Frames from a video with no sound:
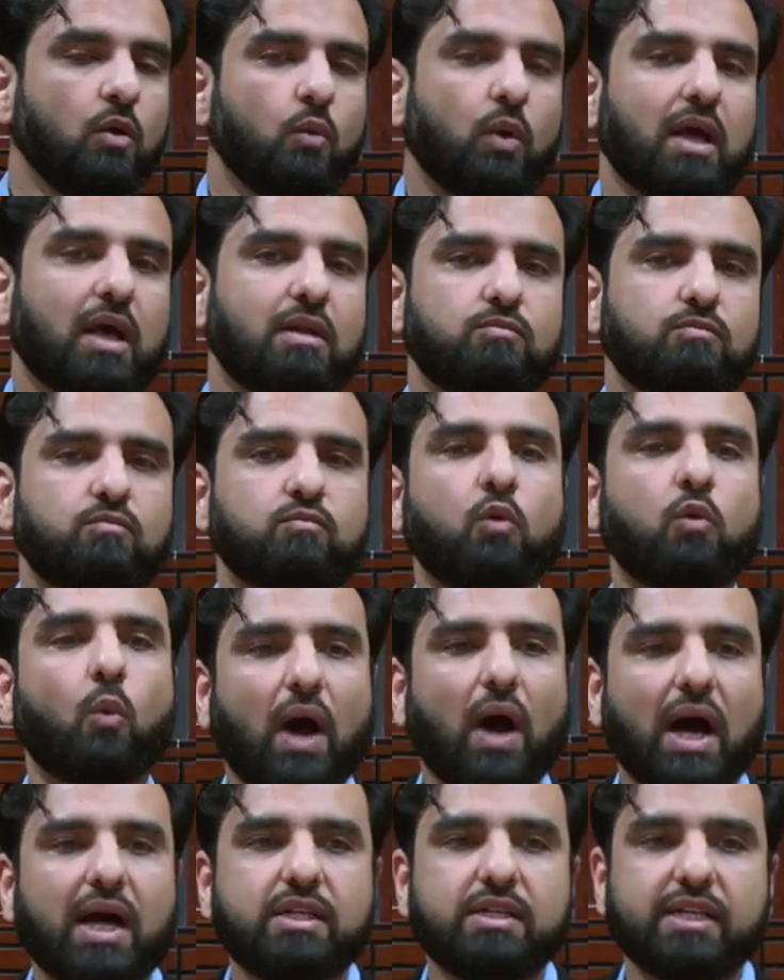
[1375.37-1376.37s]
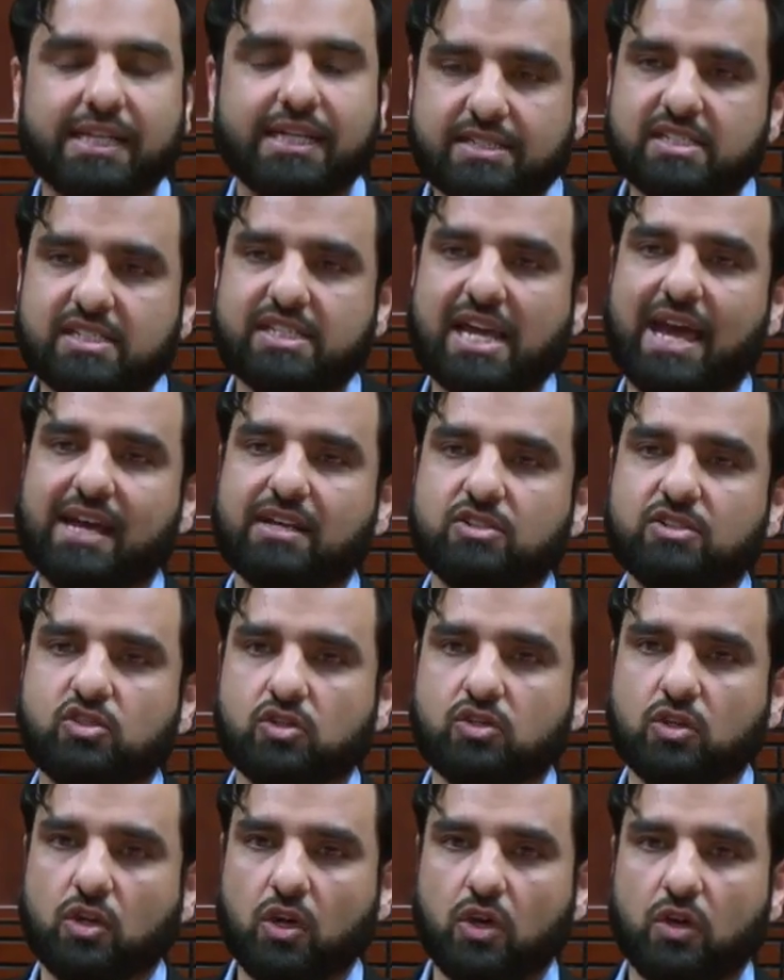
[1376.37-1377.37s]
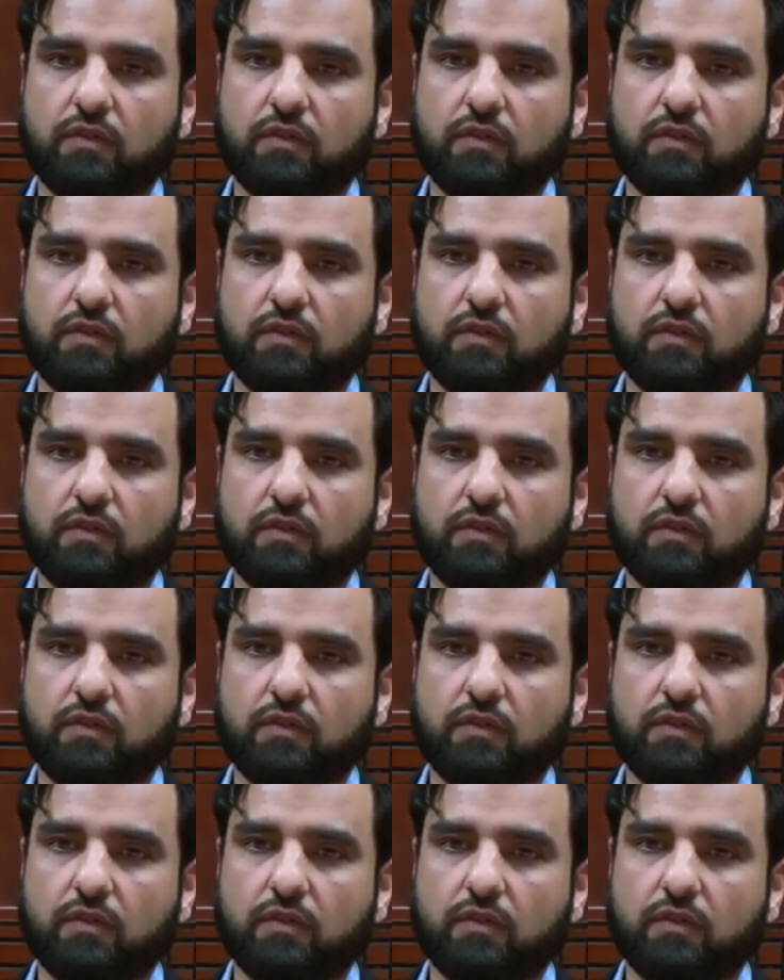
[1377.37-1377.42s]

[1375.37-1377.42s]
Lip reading: Well, for one, it says